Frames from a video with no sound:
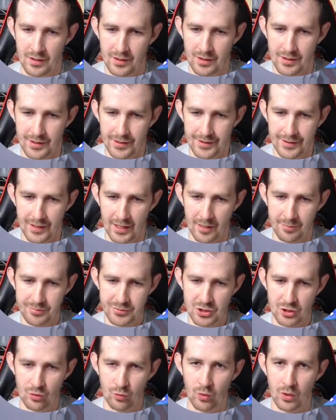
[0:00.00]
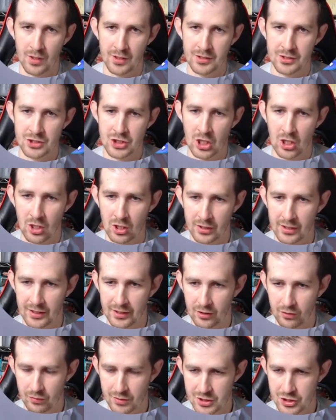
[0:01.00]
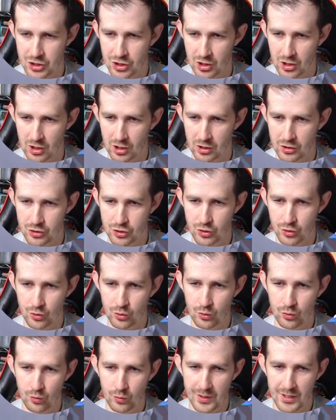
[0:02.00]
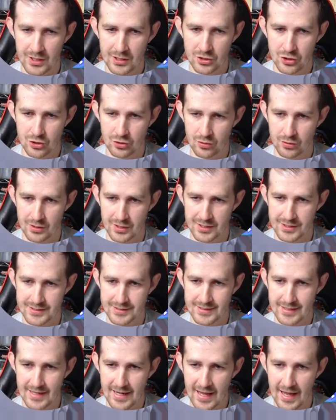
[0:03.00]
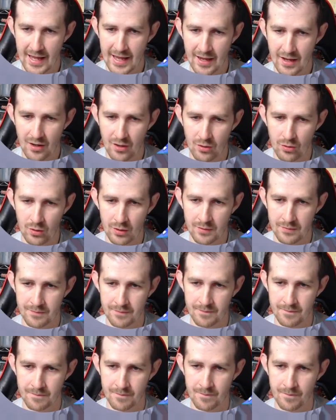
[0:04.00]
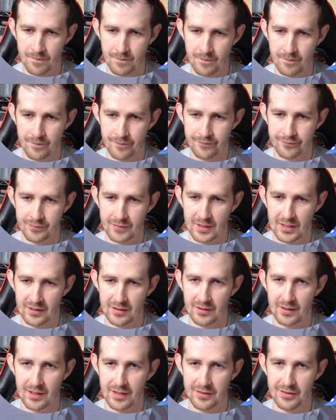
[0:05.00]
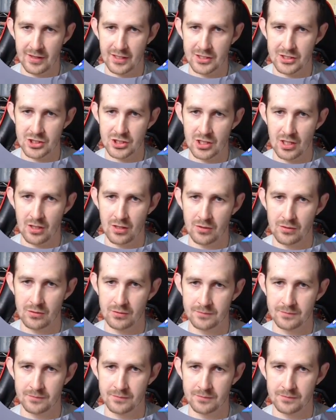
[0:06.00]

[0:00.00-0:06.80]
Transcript: An up to 1 target creature. Do we do this now? I think so.